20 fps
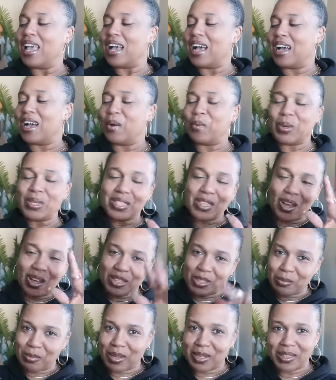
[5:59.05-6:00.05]
Uh, we
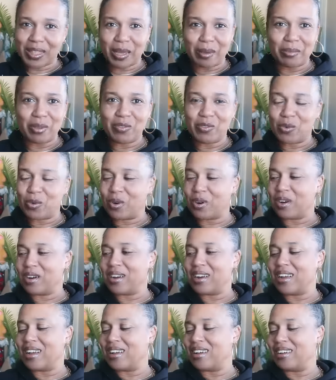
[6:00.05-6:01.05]
talked about that
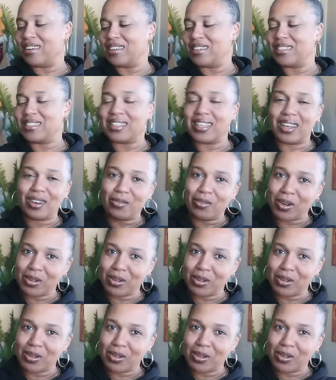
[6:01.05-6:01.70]
before, uh, Stella